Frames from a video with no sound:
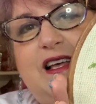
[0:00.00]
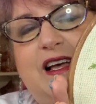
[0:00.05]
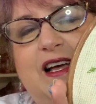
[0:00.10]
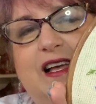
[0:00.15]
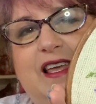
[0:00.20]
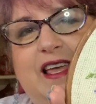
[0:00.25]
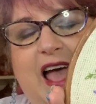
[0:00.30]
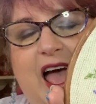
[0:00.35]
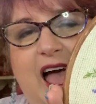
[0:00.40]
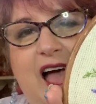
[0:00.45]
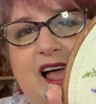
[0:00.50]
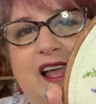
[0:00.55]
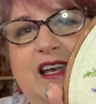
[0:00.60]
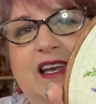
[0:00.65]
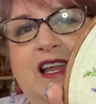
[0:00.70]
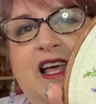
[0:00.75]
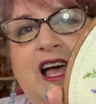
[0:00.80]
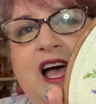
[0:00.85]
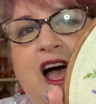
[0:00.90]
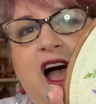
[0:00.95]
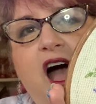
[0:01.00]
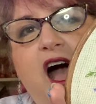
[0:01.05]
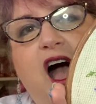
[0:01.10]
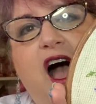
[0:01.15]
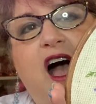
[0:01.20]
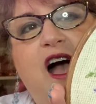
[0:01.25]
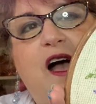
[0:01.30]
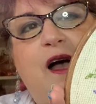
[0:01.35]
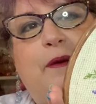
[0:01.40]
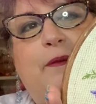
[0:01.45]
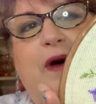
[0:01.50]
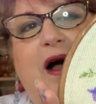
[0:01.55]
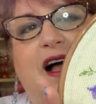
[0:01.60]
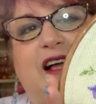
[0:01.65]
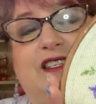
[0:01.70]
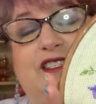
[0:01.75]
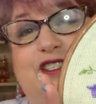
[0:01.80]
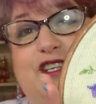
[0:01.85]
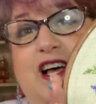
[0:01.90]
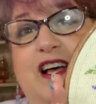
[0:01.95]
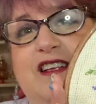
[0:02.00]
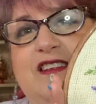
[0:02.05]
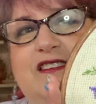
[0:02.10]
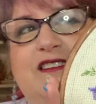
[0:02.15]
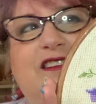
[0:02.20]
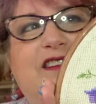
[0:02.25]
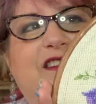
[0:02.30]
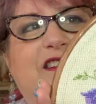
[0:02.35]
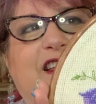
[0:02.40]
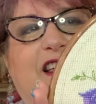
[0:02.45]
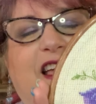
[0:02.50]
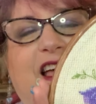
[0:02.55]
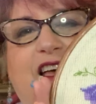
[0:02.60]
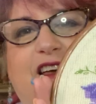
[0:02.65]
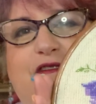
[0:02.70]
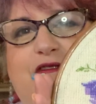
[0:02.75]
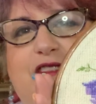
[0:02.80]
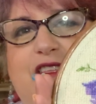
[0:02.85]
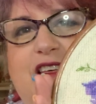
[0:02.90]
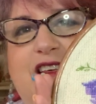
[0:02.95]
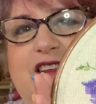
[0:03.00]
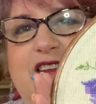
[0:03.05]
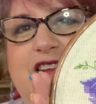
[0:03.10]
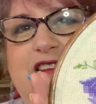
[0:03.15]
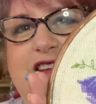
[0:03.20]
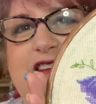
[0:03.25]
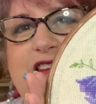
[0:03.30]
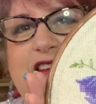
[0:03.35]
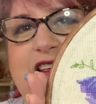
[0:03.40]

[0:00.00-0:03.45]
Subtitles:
again. I just gave this